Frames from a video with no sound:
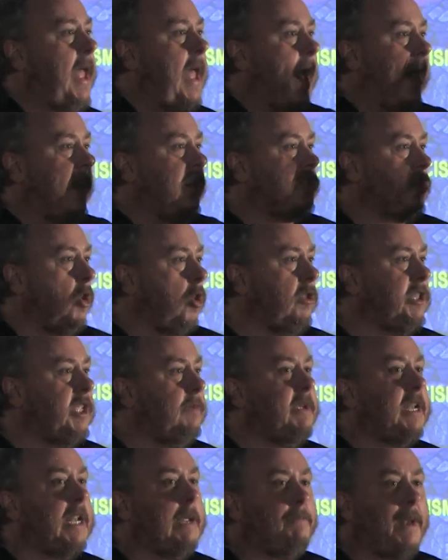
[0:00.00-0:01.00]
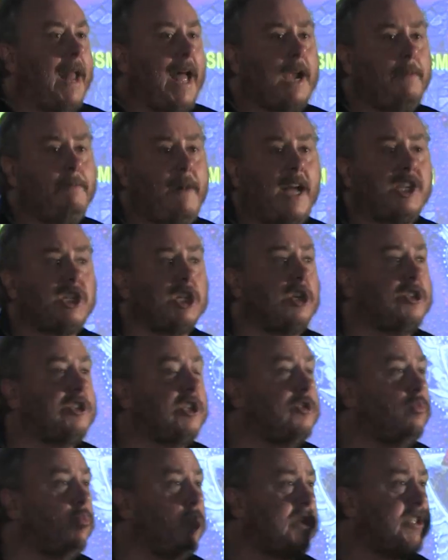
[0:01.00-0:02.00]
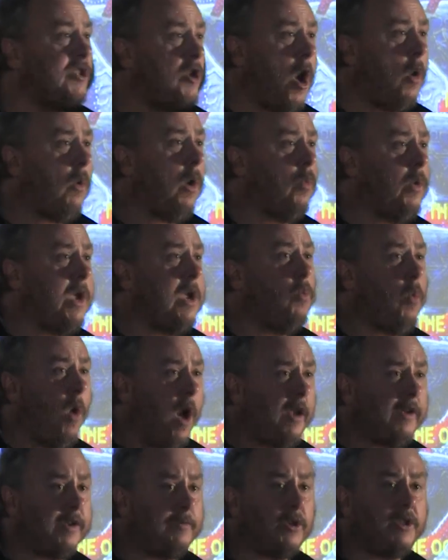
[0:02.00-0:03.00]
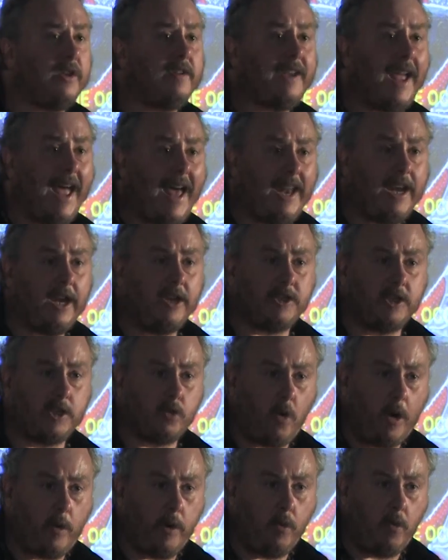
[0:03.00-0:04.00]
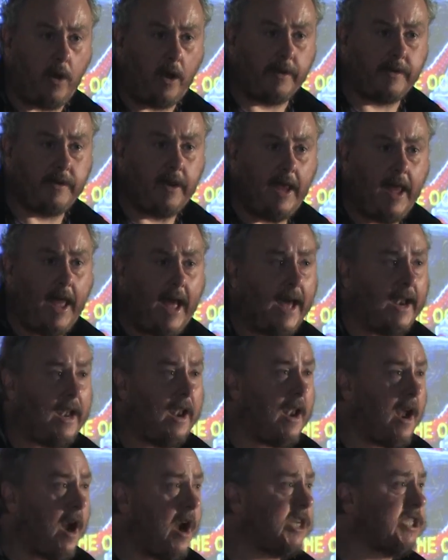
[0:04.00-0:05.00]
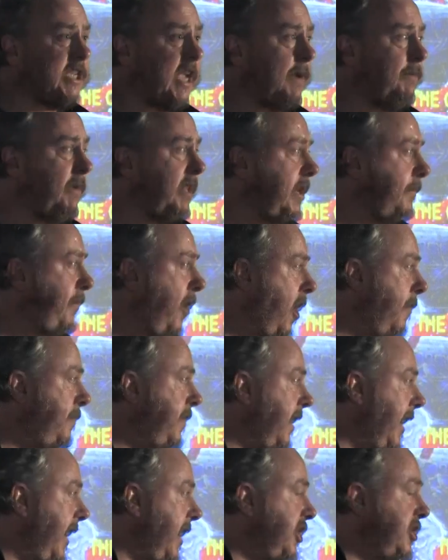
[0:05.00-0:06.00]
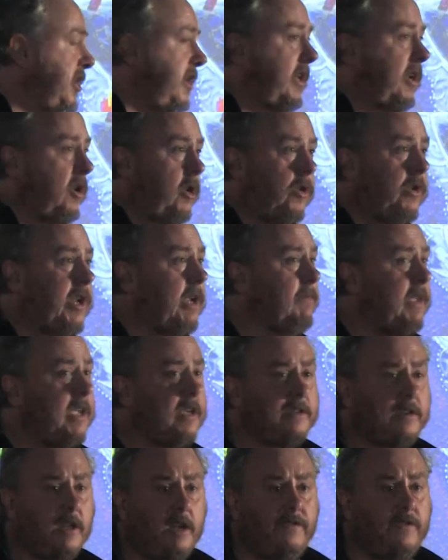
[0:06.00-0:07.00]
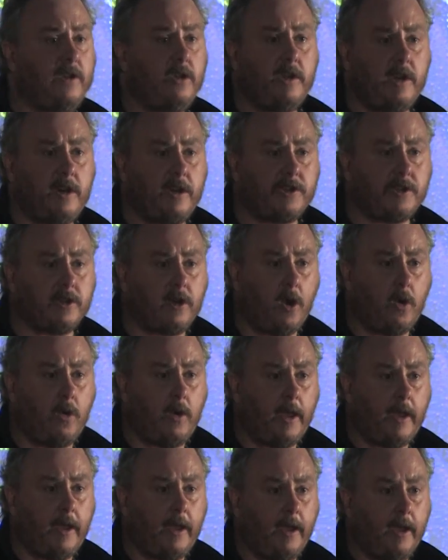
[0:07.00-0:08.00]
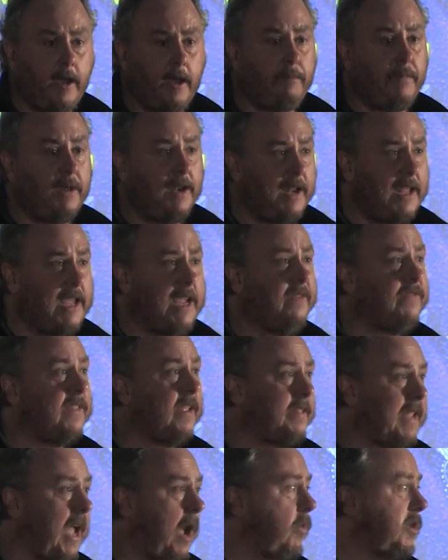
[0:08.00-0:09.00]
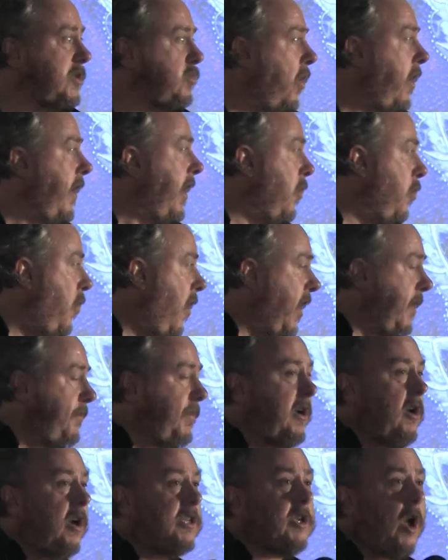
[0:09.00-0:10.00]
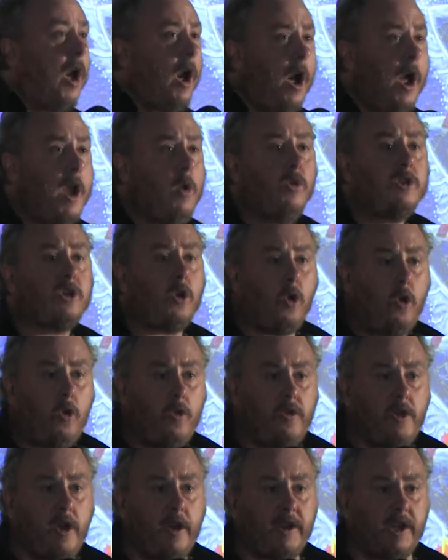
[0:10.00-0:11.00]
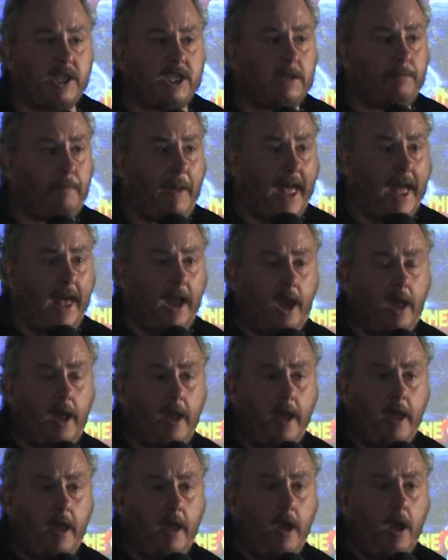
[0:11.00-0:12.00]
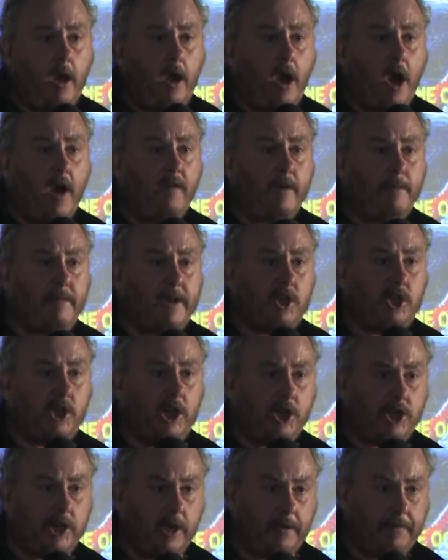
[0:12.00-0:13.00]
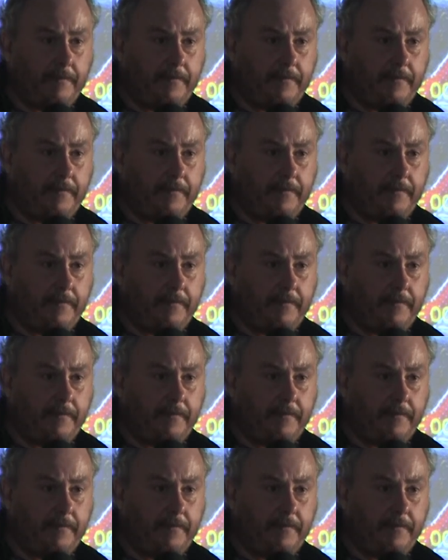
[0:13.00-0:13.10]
and it's ultimately black magic because it's not what we want, but they're telling us it's what we want. And a large segment of the population, including me until a few years ago, believed that that was what I want because I was under the spell of a magician.